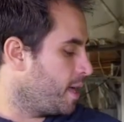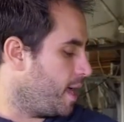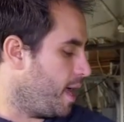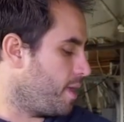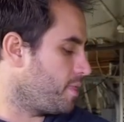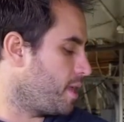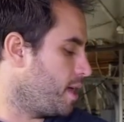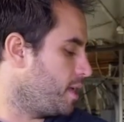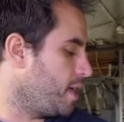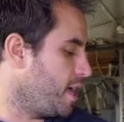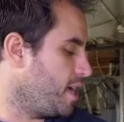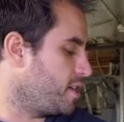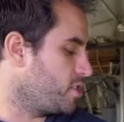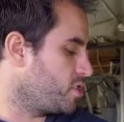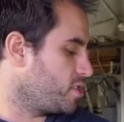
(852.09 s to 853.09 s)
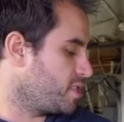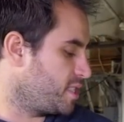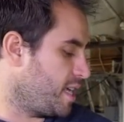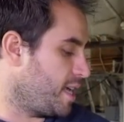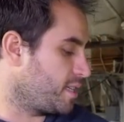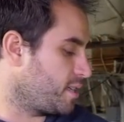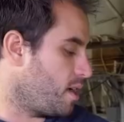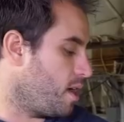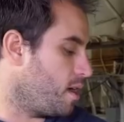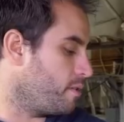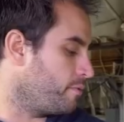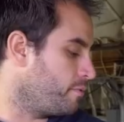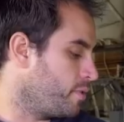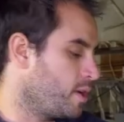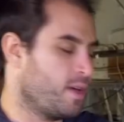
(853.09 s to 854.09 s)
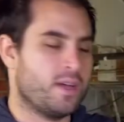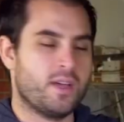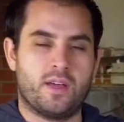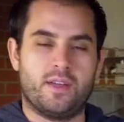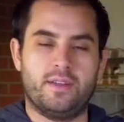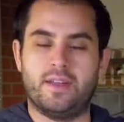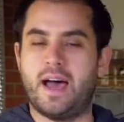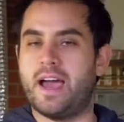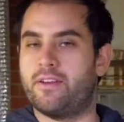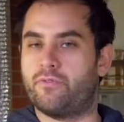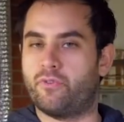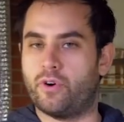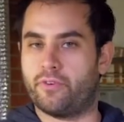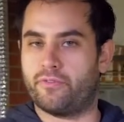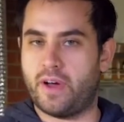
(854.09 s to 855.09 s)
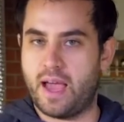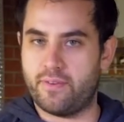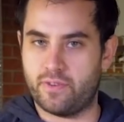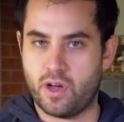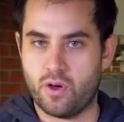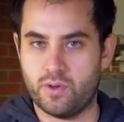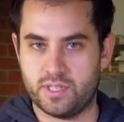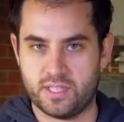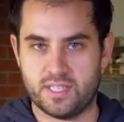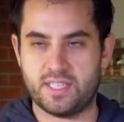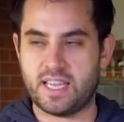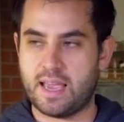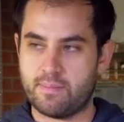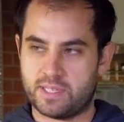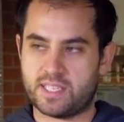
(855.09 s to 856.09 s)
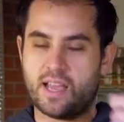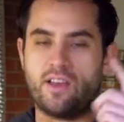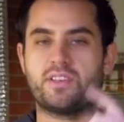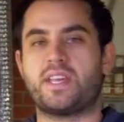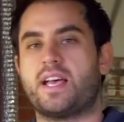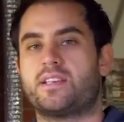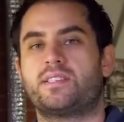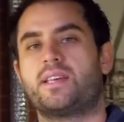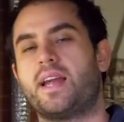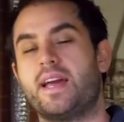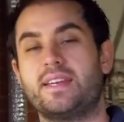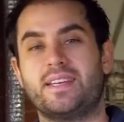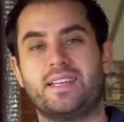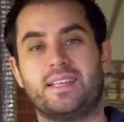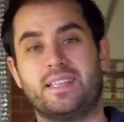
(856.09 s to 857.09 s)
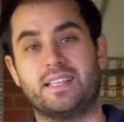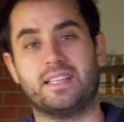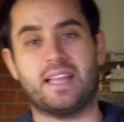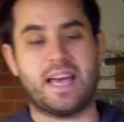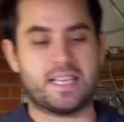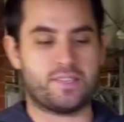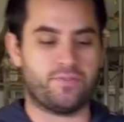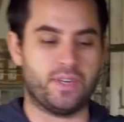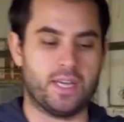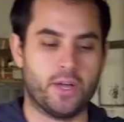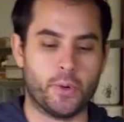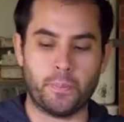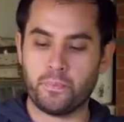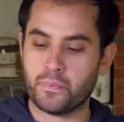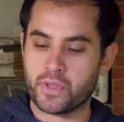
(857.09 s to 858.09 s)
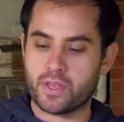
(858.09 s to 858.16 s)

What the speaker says: and then a set of 9450s in the same style test that I did in the last video.